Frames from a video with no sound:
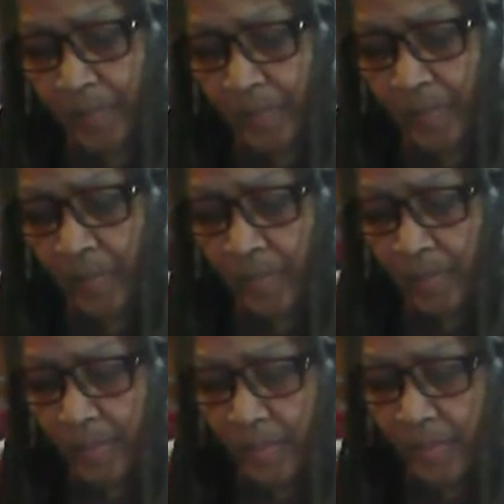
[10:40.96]

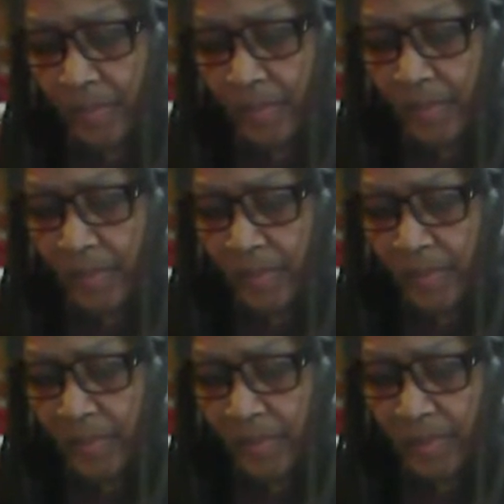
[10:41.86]

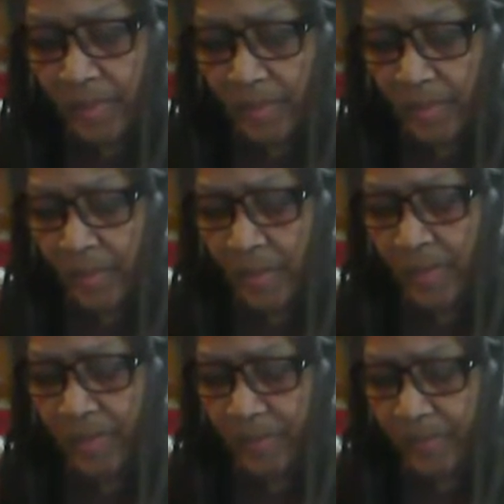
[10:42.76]

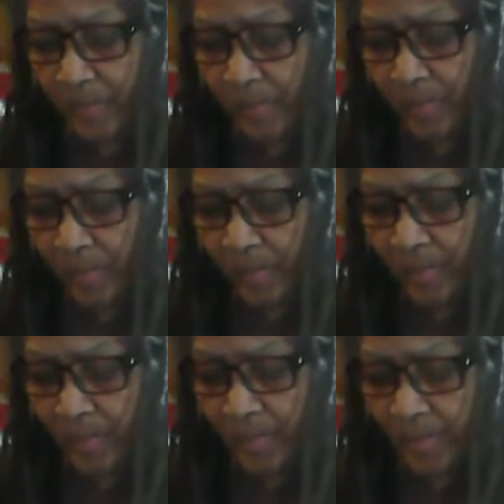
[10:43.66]

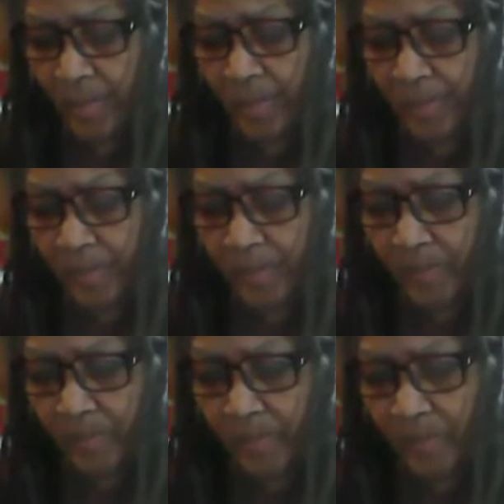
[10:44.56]

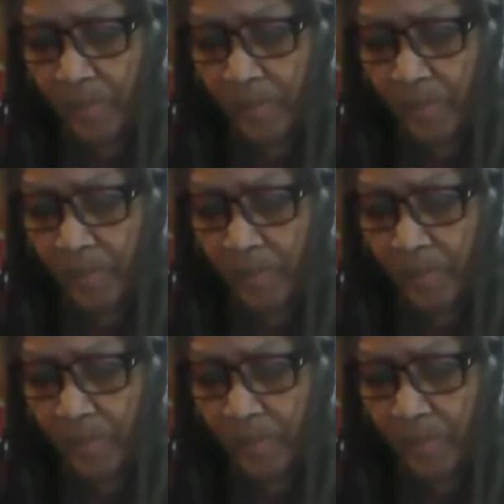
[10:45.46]
No one is speaking in this clip.